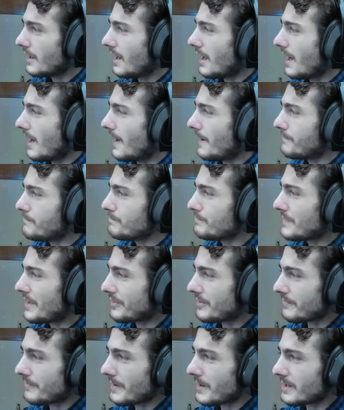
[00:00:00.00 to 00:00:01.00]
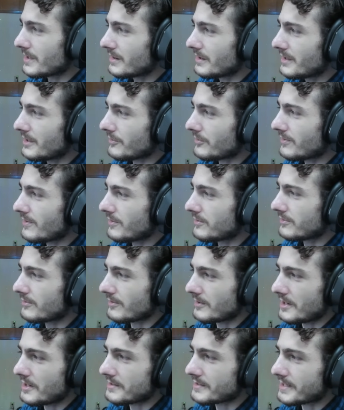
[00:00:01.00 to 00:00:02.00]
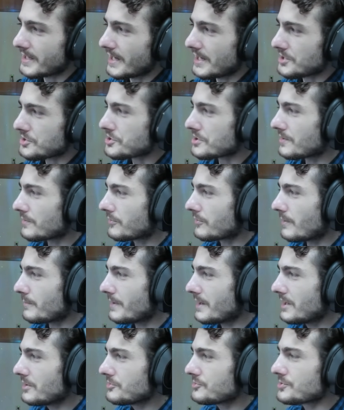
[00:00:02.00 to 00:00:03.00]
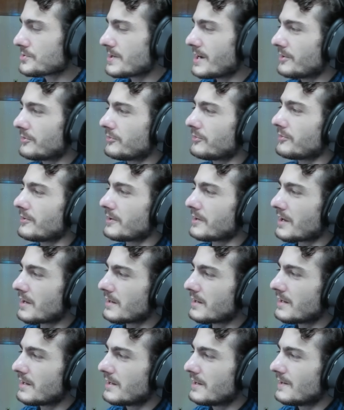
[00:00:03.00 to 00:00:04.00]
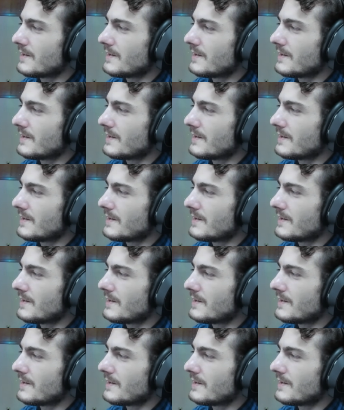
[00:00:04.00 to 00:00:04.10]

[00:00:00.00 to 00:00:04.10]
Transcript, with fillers: Um, at the very least, this is an indication of some interesting...